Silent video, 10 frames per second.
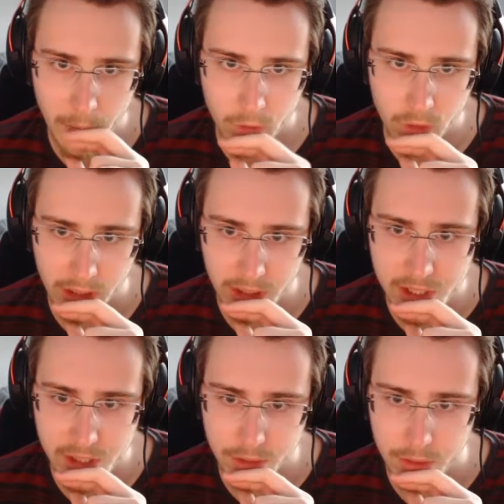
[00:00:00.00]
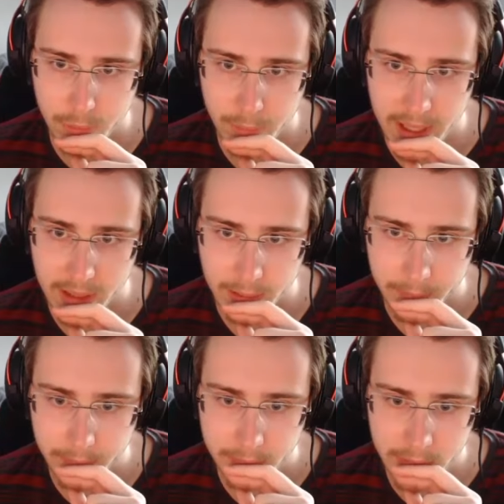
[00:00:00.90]
Or at least not too badly.
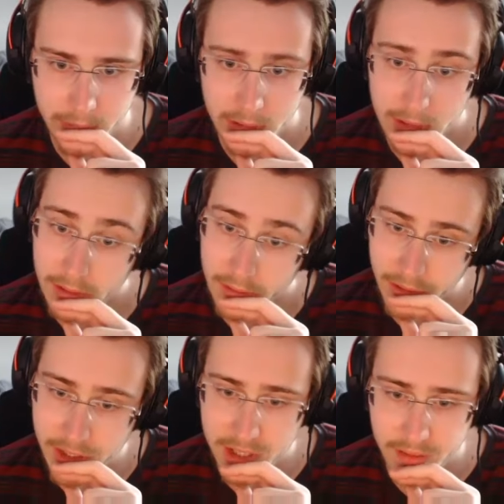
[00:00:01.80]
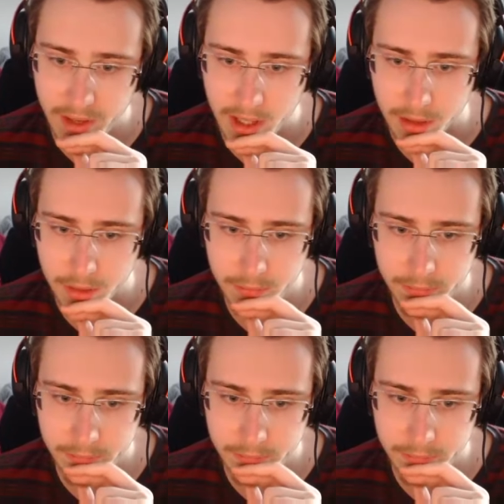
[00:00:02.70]
Decent value.